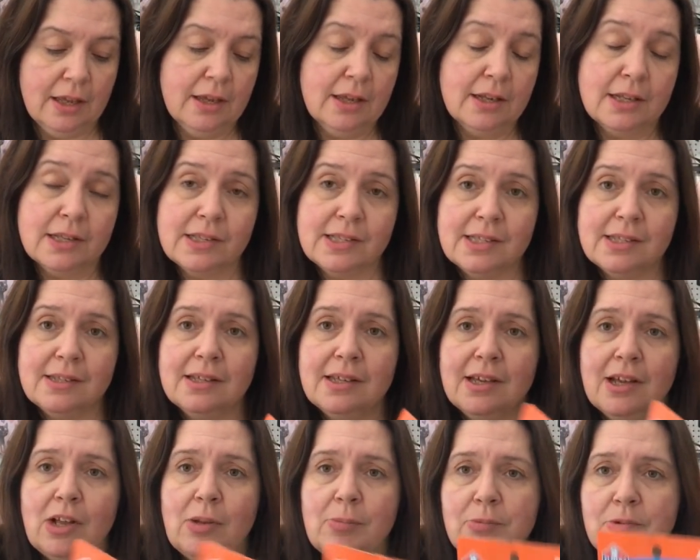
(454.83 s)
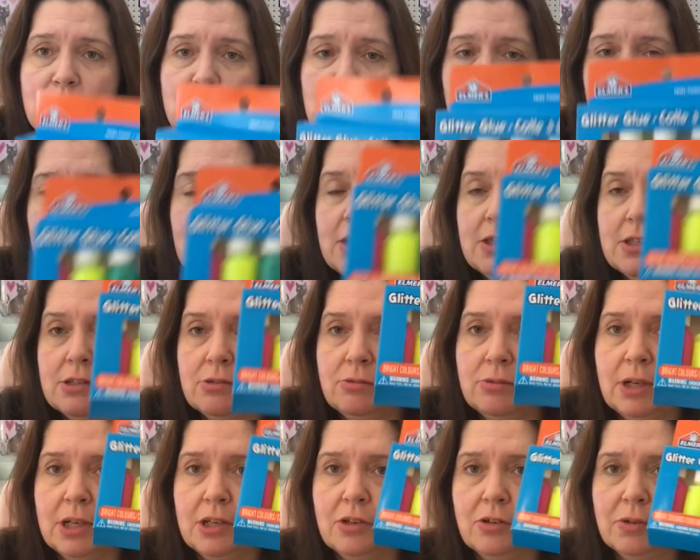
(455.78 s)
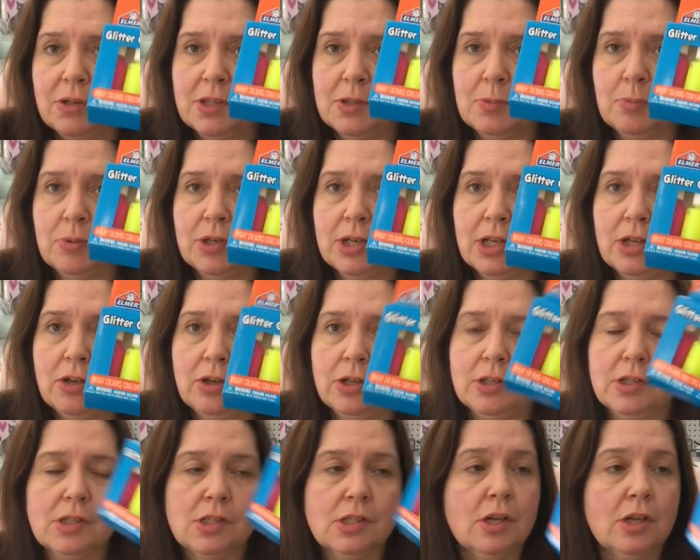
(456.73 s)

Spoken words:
And it's the Elmer's brand, so we know it's pretty good.